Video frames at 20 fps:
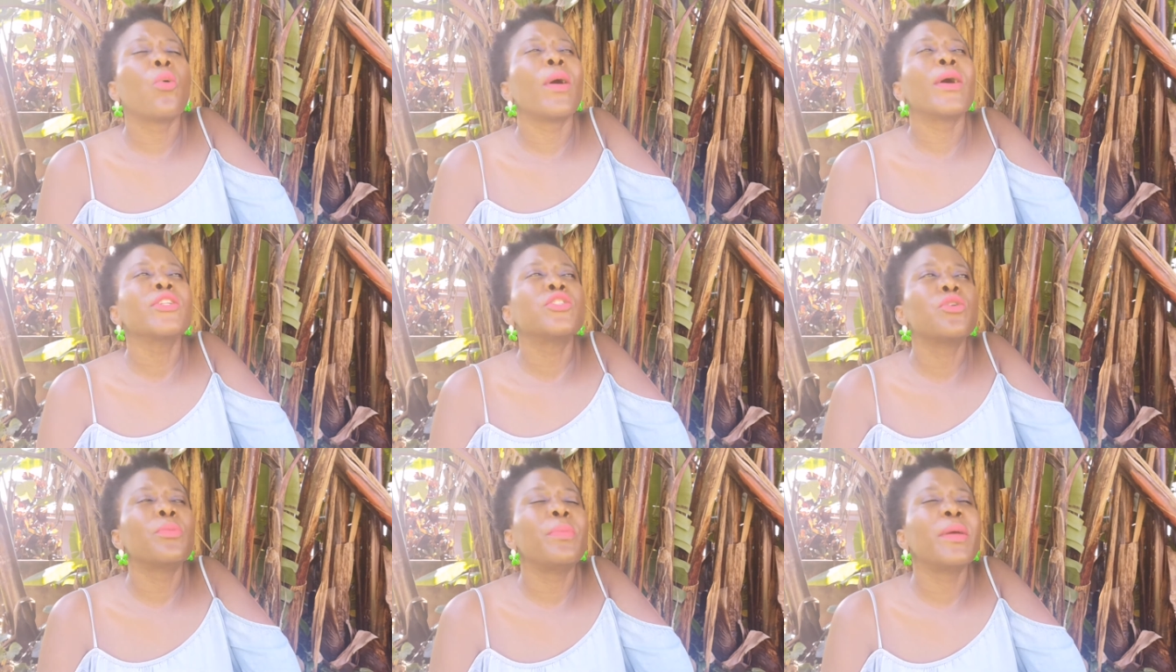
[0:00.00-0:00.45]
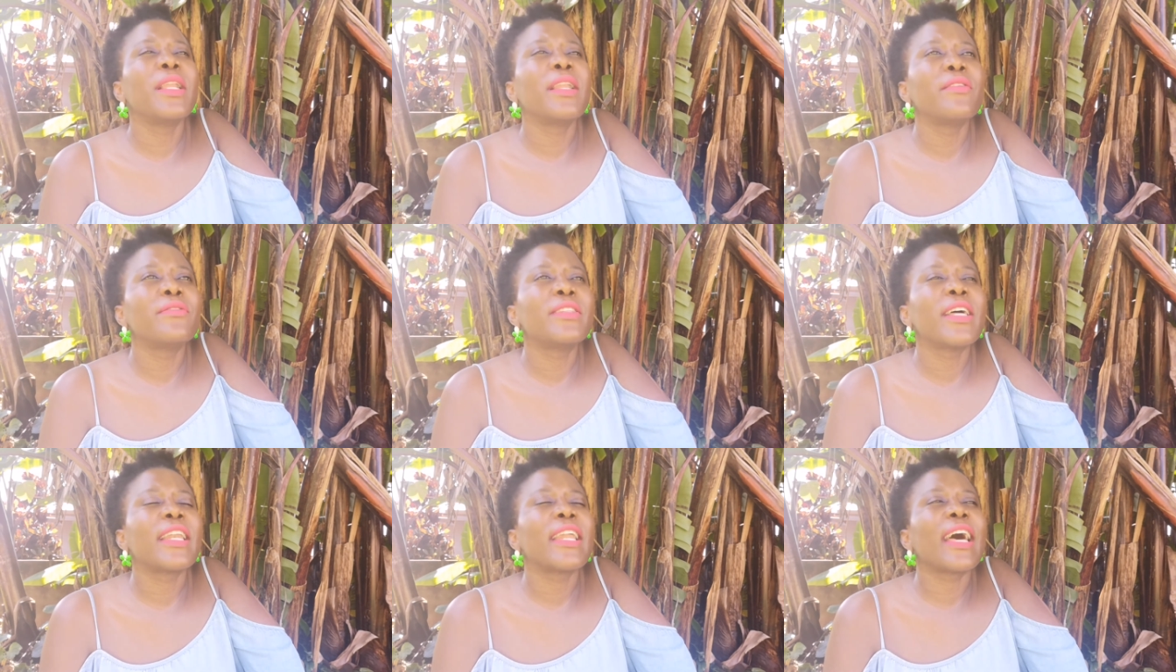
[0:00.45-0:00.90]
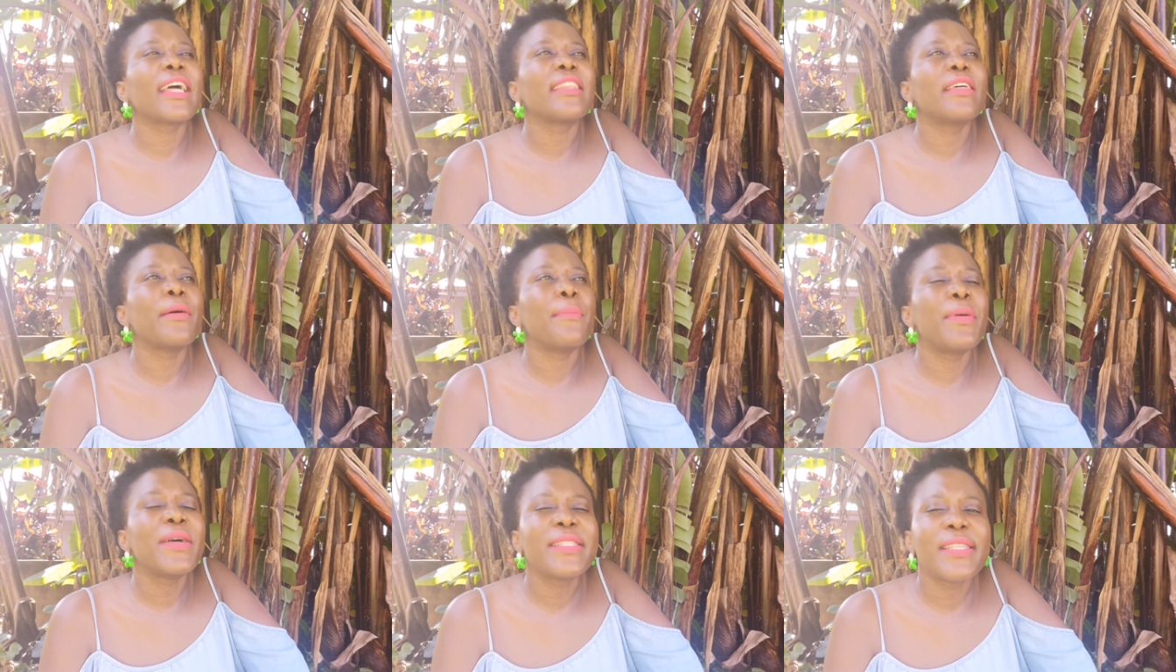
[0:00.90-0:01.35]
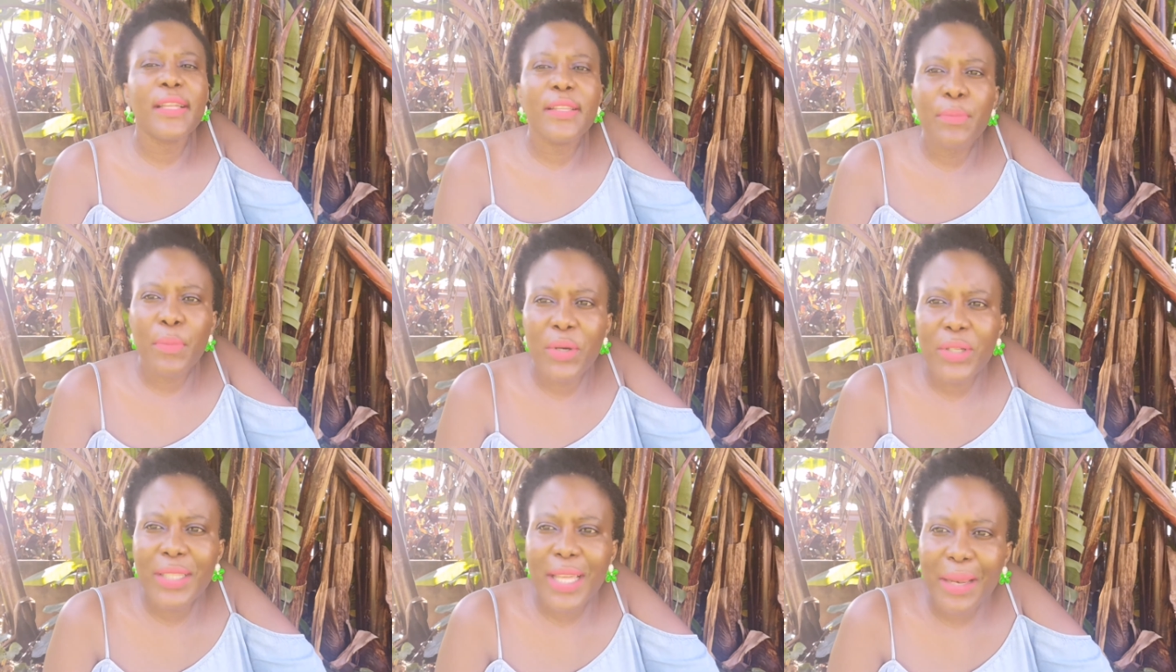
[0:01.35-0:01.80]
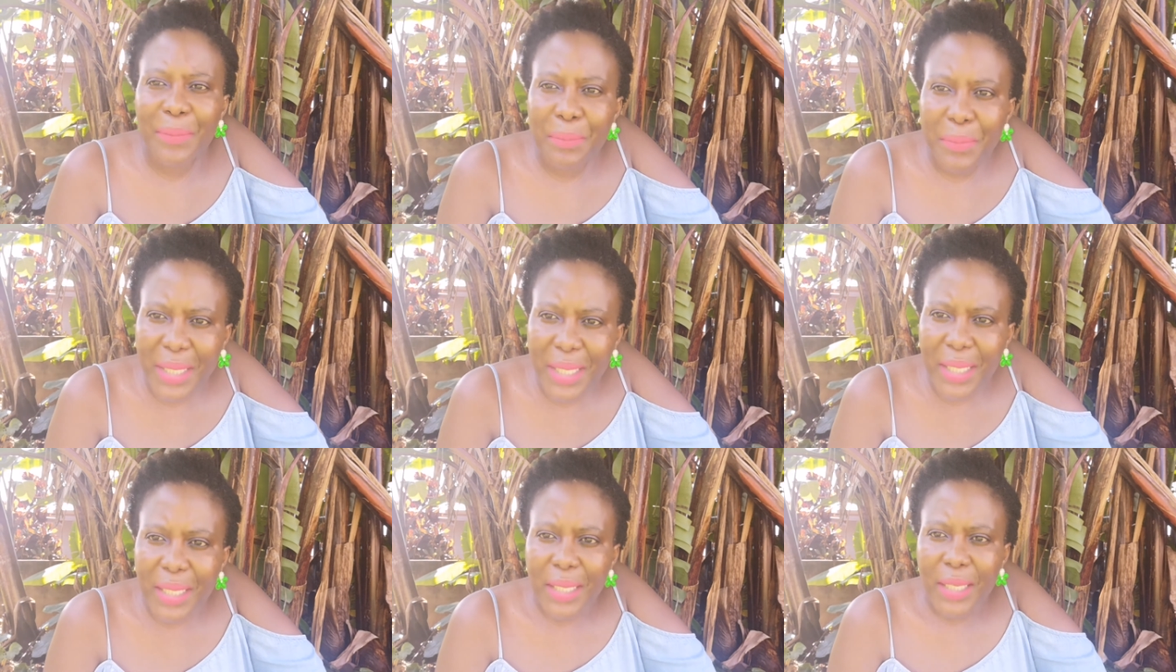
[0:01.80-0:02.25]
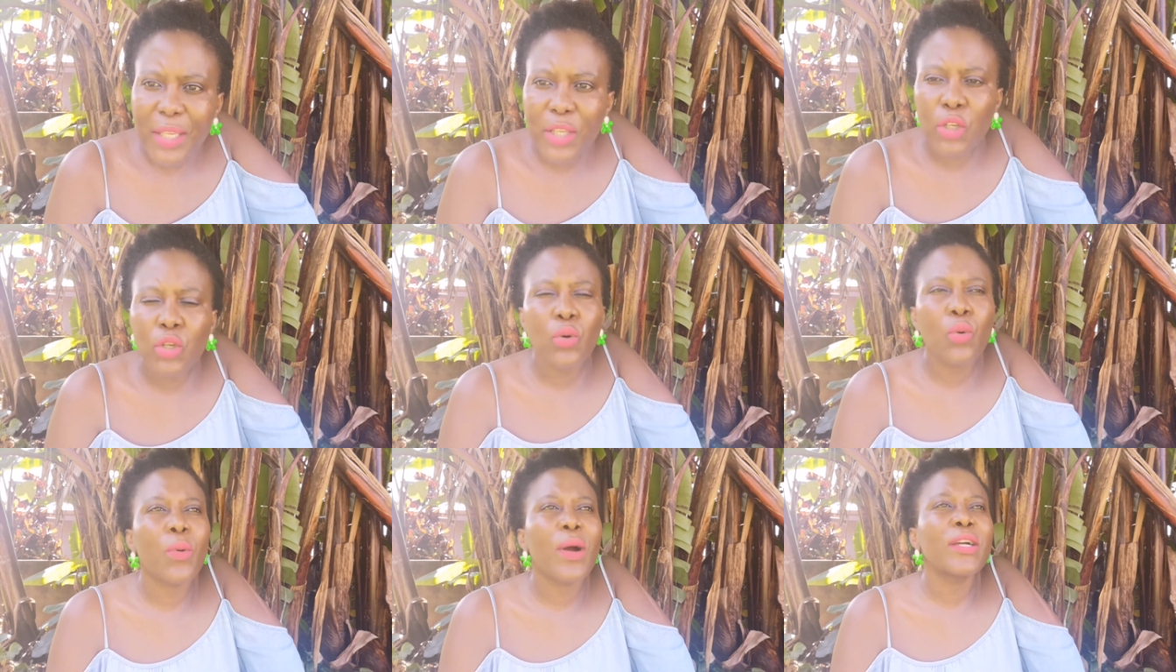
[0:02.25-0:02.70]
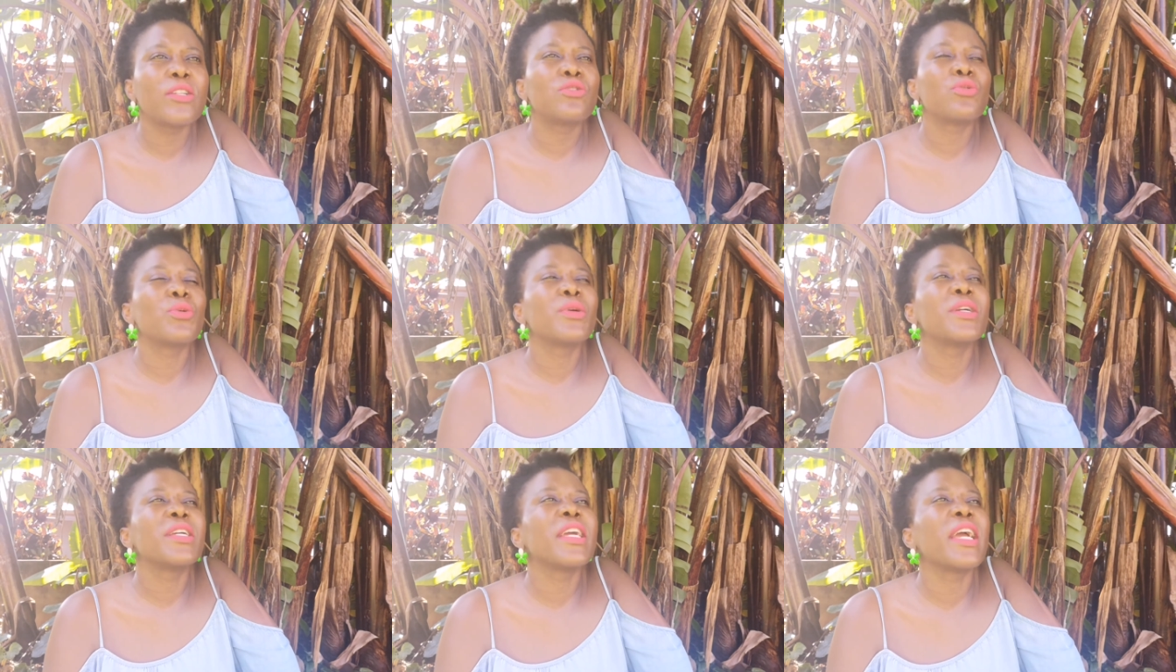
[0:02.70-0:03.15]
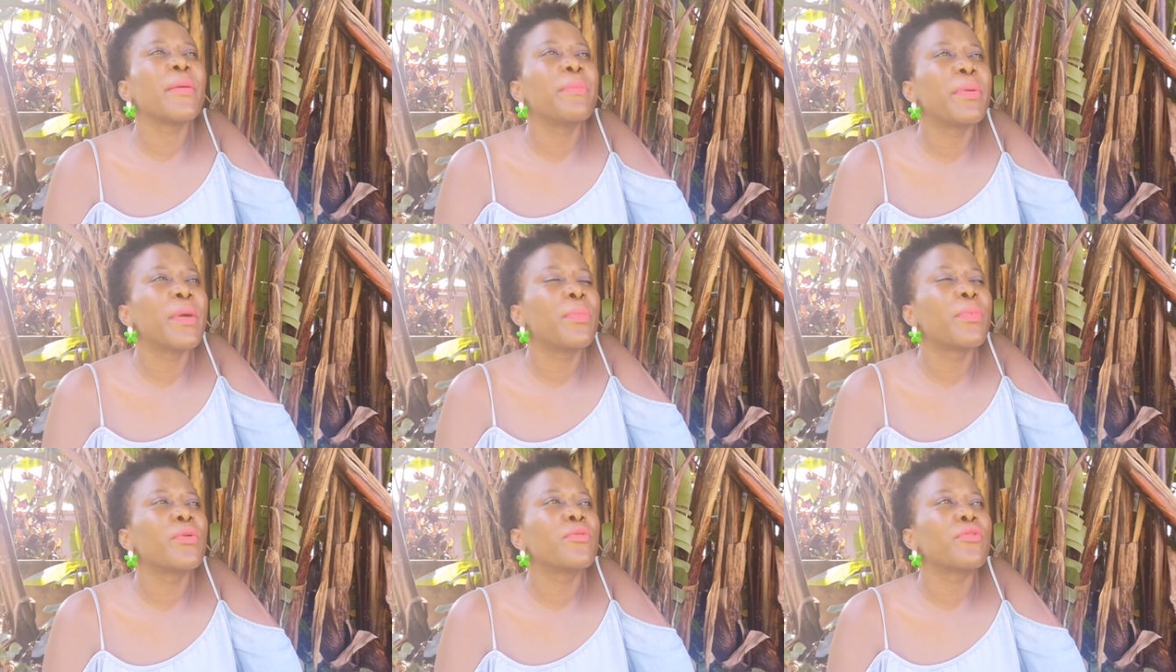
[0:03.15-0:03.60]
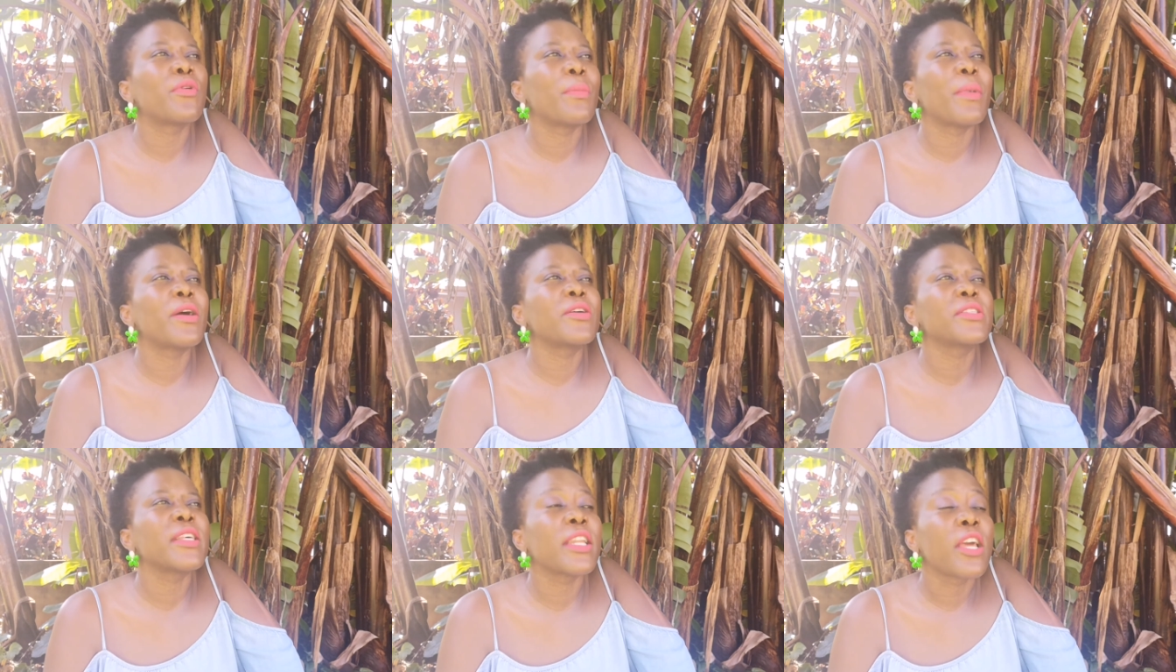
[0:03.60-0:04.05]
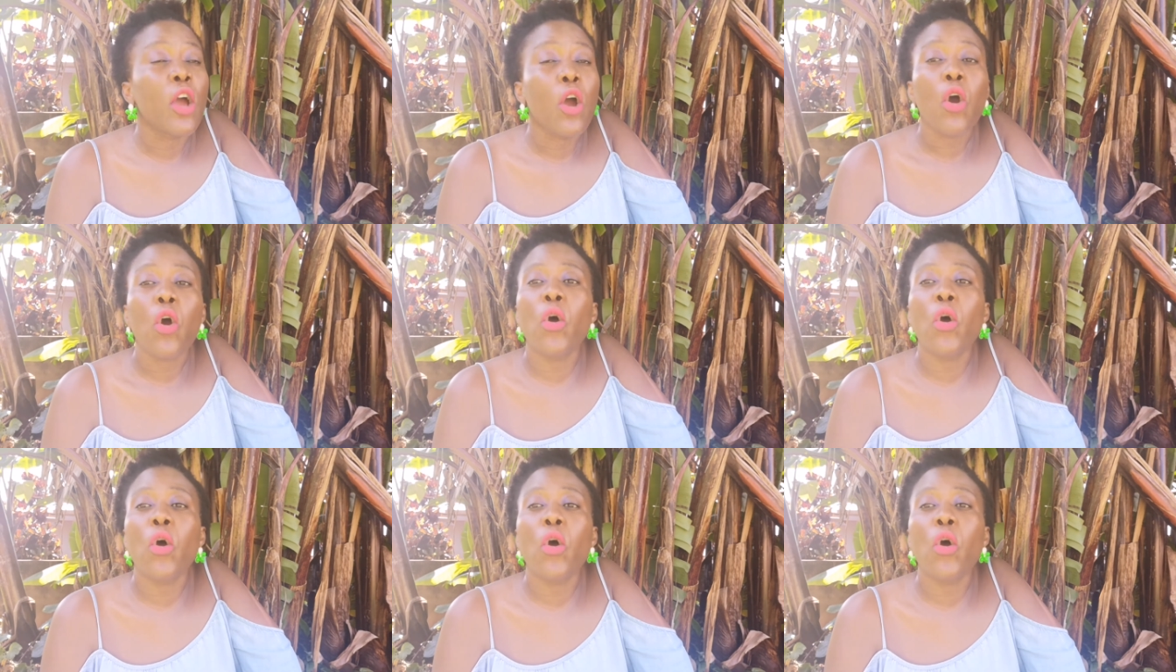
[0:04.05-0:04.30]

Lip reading: want to believe that other person more than me. You want to hear people from outside.